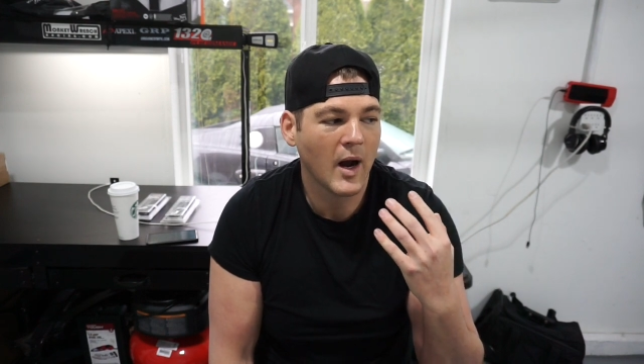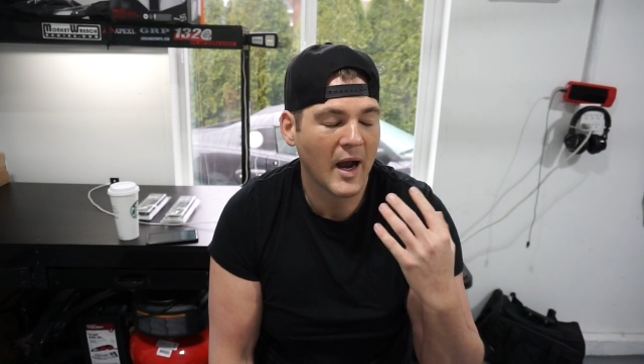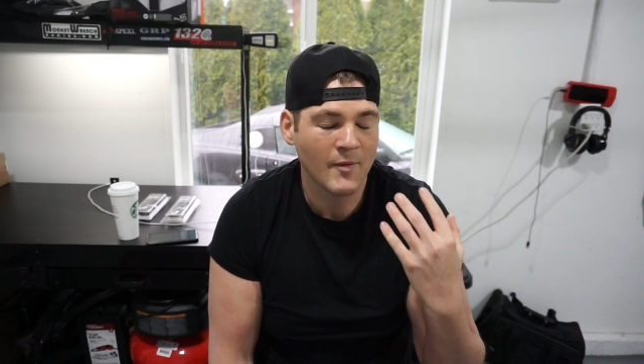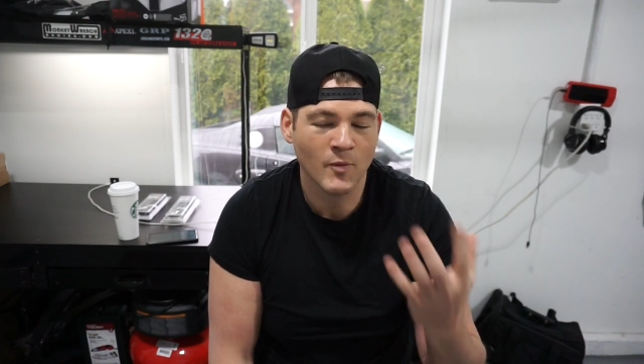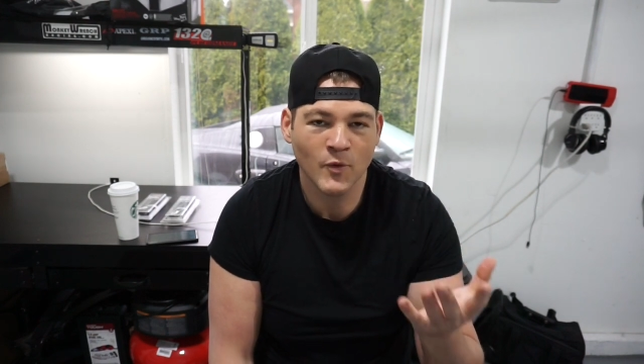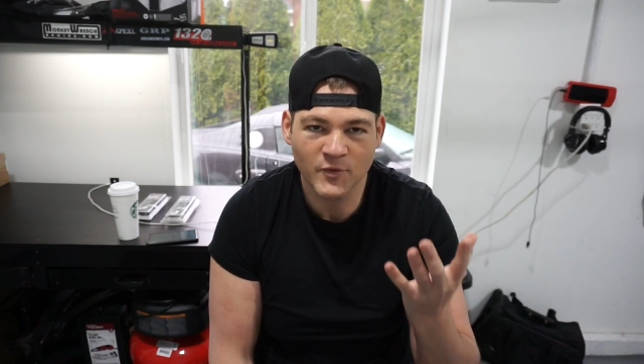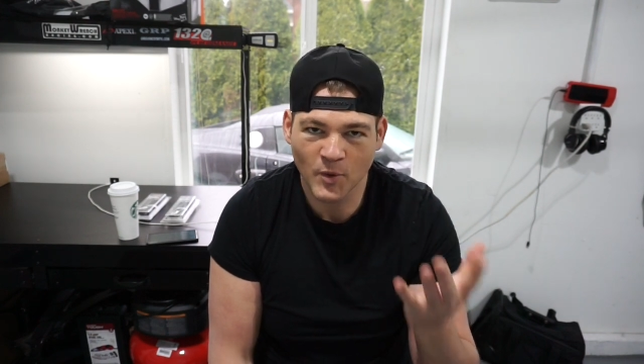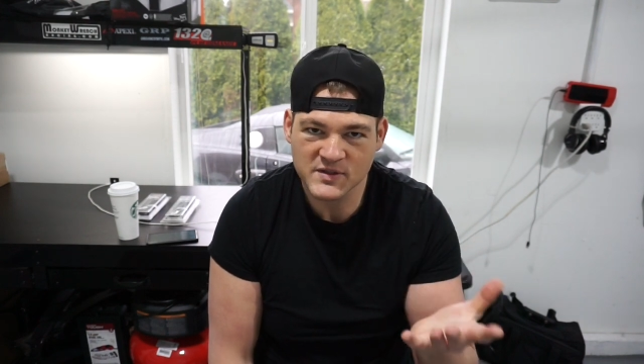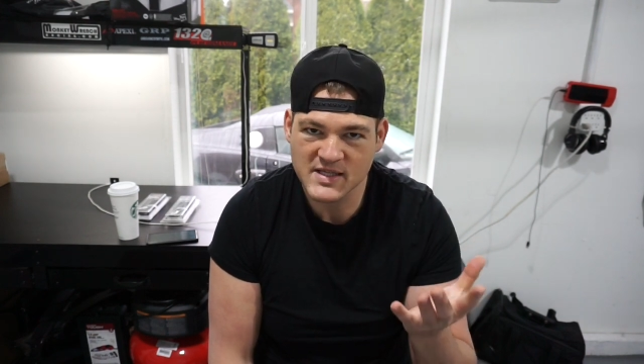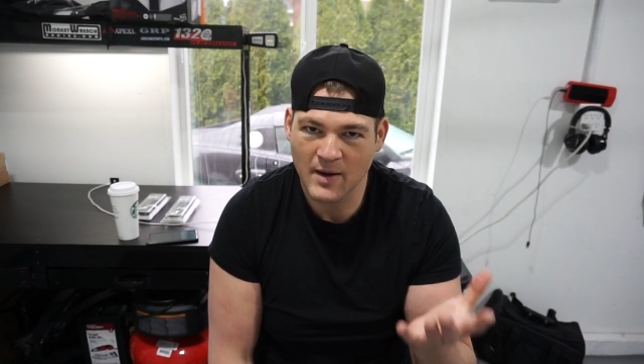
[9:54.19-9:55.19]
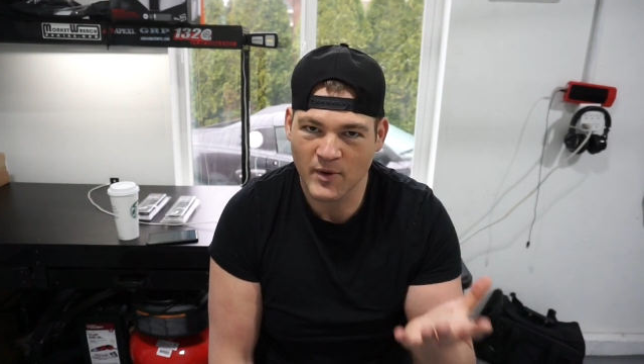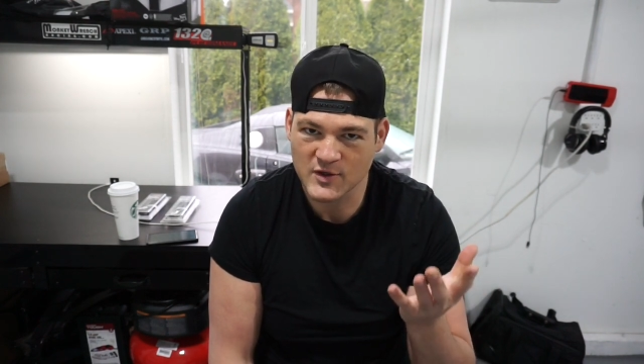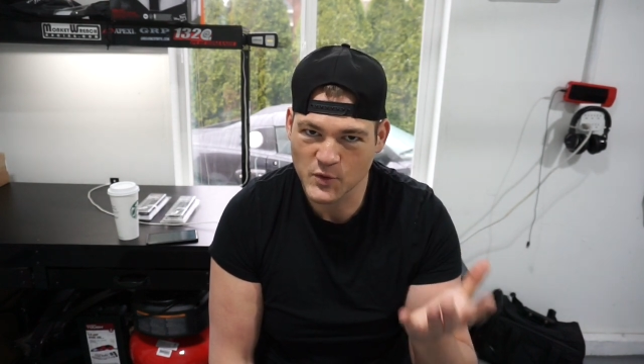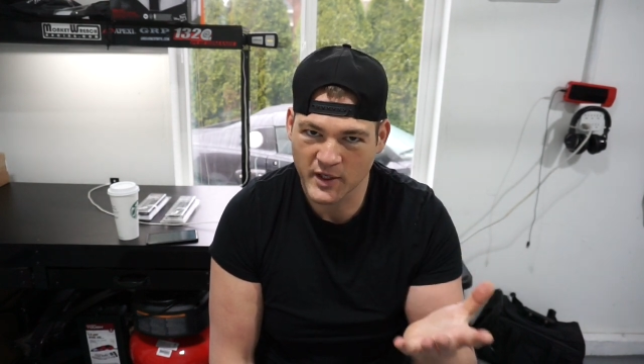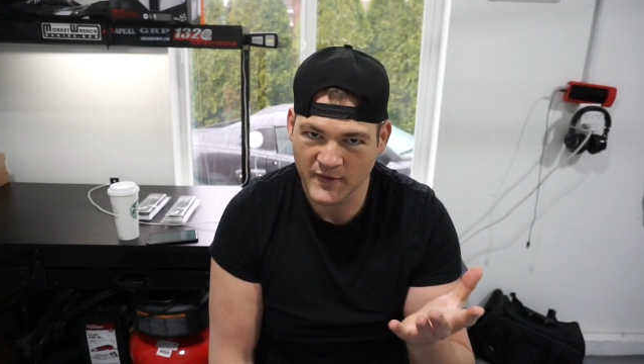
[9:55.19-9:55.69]
I removed most of that when I
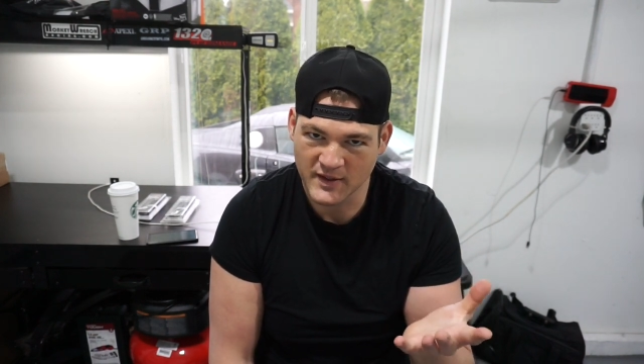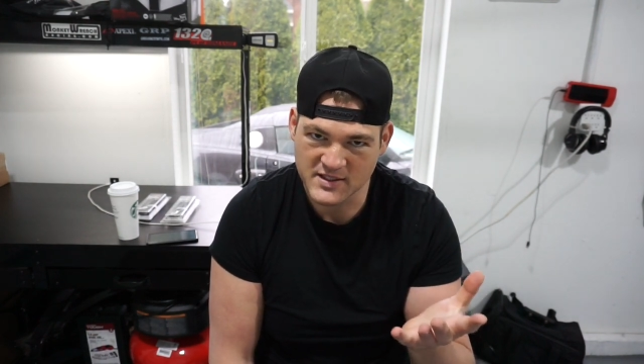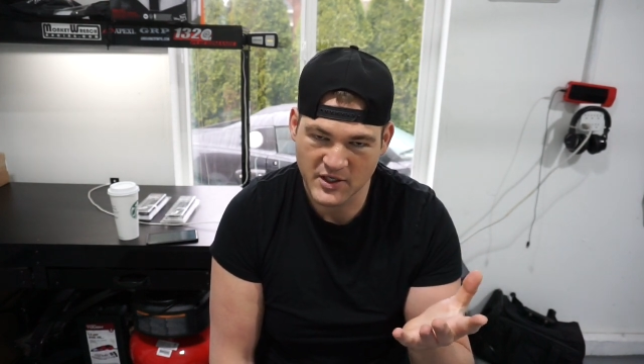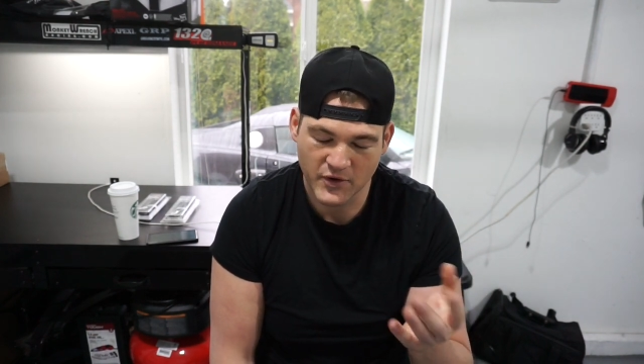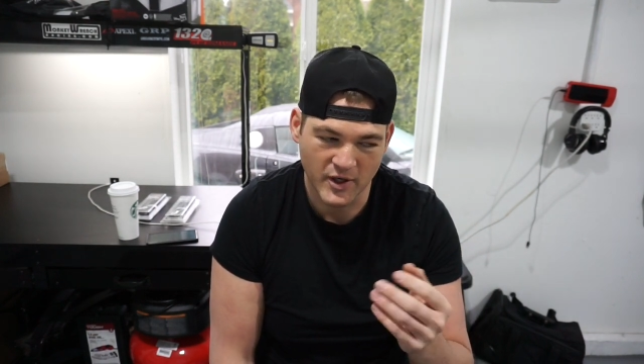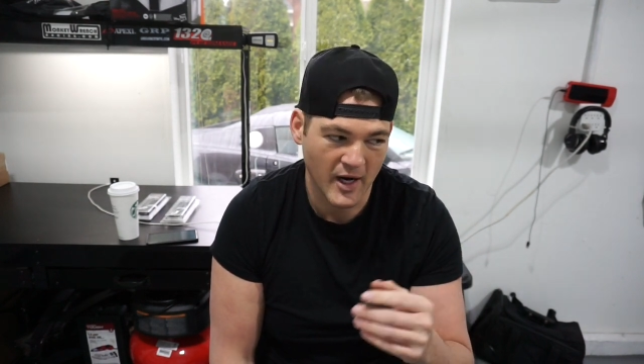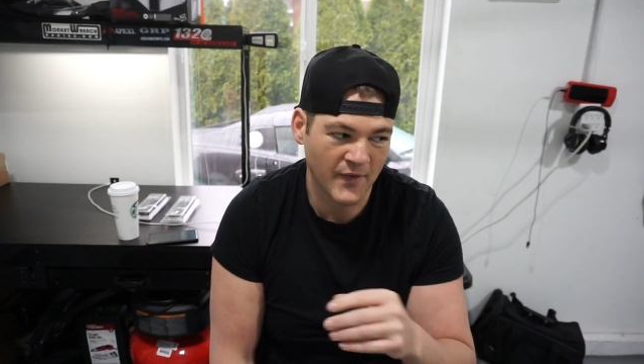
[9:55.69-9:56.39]
was working on the interior,